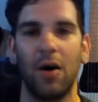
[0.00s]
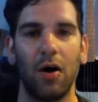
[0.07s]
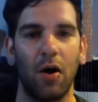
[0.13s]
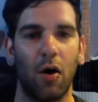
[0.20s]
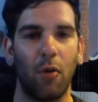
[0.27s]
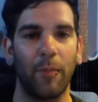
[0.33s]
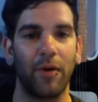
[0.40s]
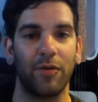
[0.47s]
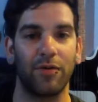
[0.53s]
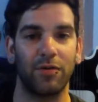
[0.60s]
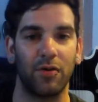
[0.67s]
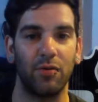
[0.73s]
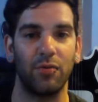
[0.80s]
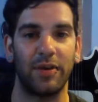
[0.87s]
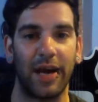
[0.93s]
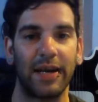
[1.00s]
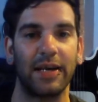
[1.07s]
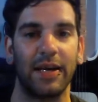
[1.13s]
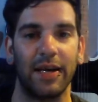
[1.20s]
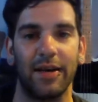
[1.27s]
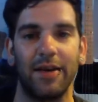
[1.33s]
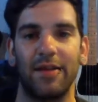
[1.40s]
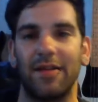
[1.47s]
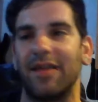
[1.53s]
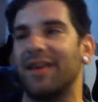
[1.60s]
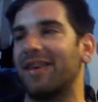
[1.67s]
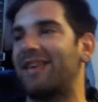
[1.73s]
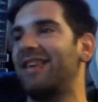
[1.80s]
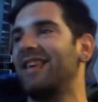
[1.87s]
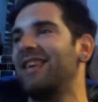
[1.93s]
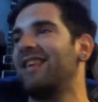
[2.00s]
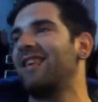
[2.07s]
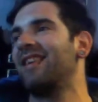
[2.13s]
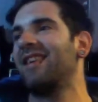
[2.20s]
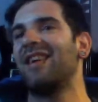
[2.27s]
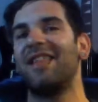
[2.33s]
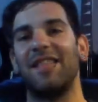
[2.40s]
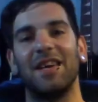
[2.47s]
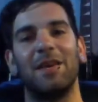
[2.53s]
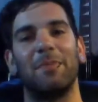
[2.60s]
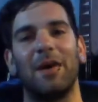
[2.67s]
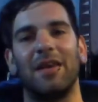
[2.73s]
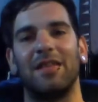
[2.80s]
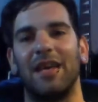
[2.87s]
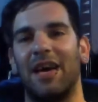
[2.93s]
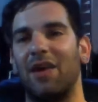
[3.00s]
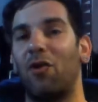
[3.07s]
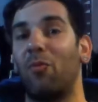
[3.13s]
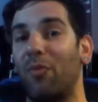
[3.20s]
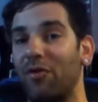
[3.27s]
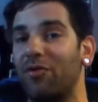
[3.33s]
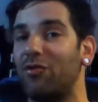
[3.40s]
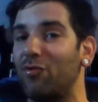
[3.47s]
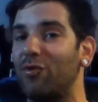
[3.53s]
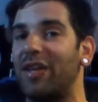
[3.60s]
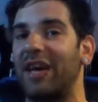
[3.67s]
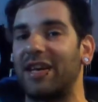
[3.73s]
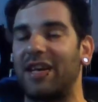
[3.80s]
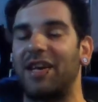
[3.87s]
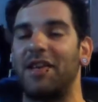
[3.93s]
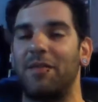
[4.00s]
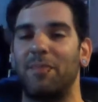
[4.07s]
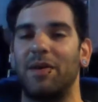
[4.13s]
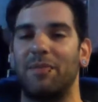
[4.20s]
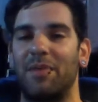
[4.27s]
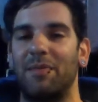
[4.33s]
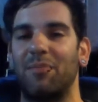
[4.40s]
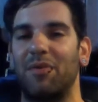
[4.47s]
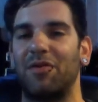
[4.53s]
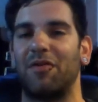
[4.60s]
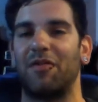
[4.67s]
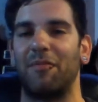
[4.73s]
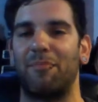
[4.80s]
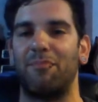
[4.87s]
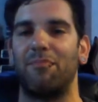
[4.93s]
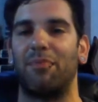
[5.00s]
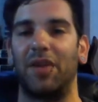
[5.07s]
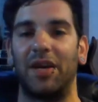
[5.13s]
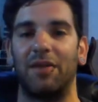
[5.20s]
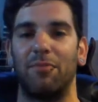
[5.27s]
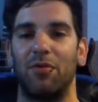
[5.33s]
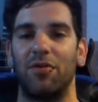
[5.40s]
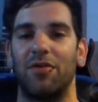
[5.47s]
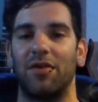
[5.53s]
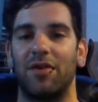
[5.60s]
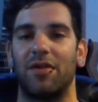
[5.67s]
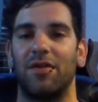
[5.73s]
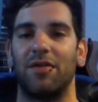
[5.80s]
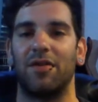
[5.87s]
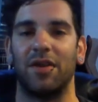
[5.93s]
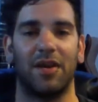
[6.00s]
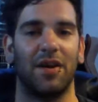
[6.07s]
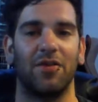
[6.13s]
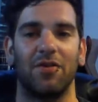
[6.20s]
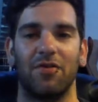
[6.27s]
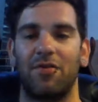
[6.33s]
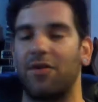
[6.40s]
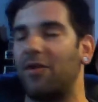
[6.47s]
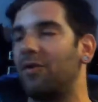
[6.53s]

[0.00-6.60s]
almost 2 decades. Like, think about that. Almost 2 decades, me and my brother played music together. So,